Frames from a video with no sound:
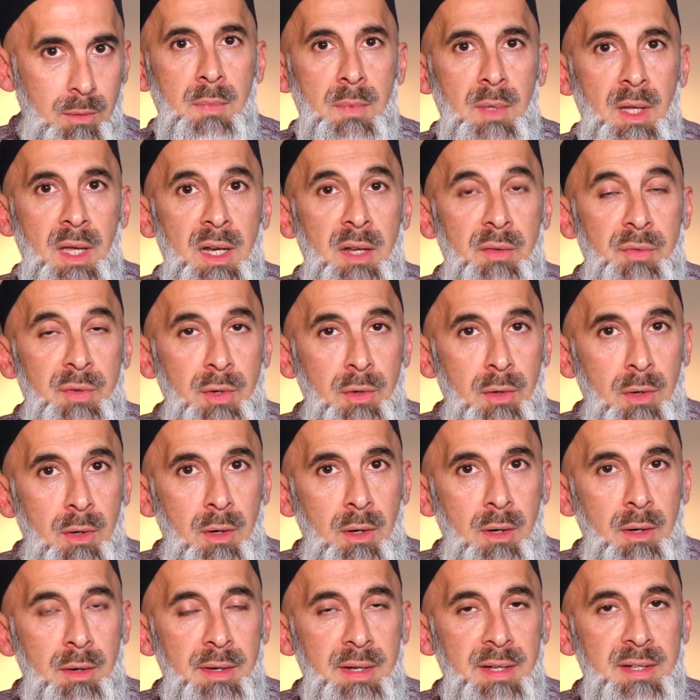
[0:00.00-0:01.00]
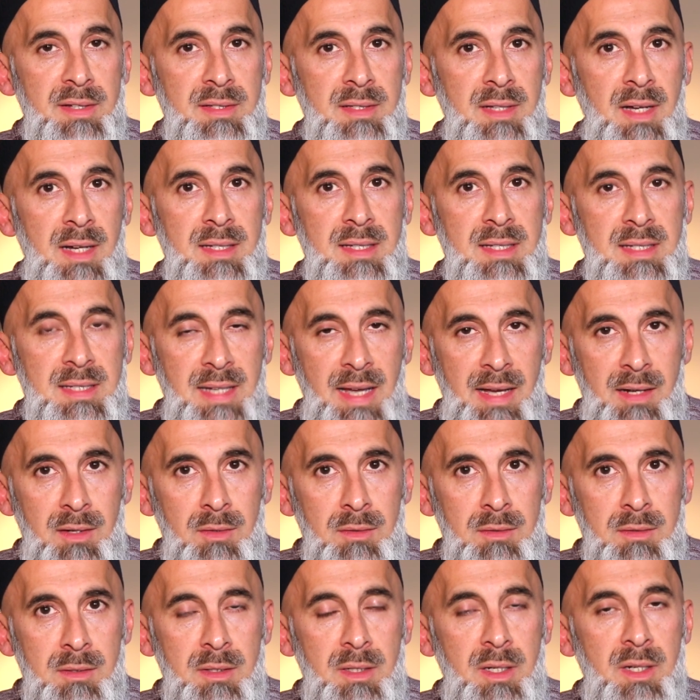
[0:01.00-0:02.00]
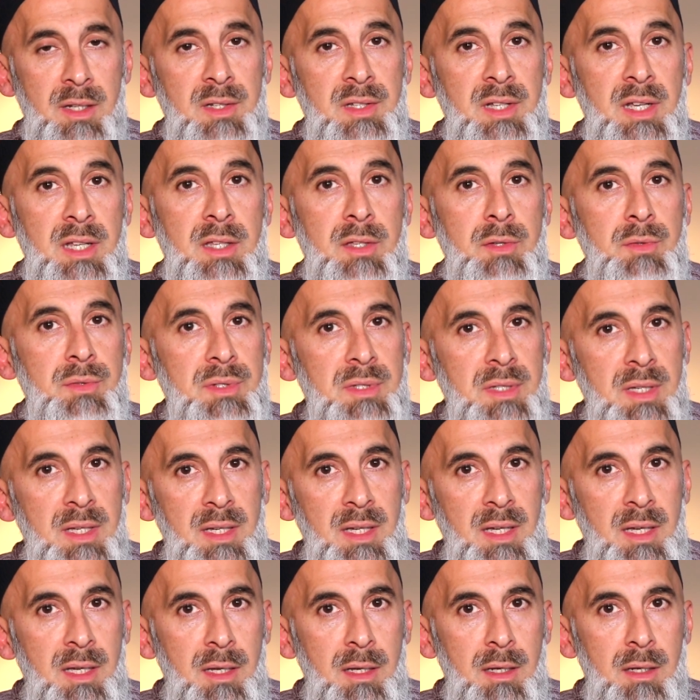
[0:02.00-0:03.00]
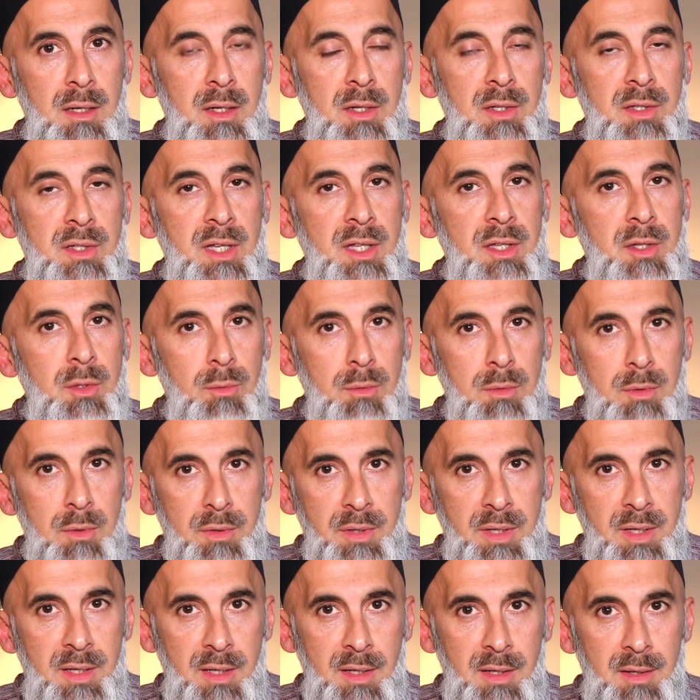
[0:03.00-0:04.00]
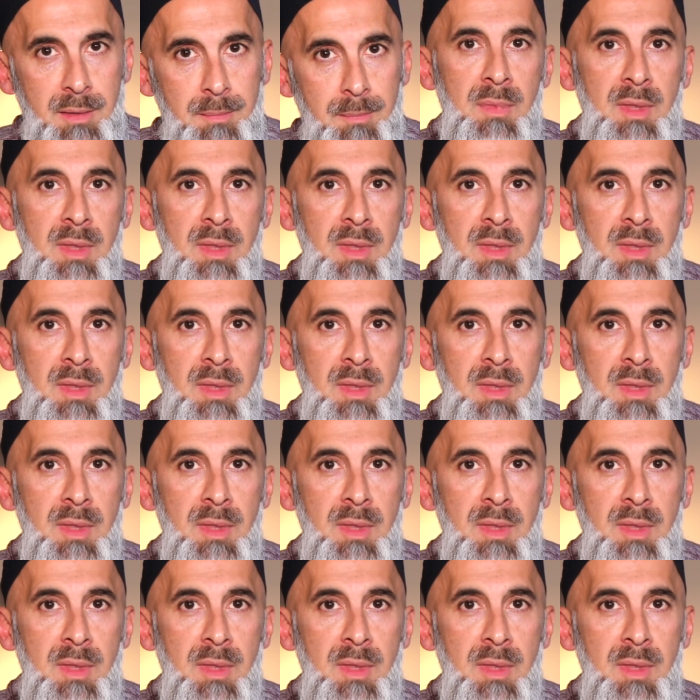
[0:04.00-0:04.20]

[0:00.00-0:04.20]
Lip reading: And if your heart is not settled, continue seeking, continue looking.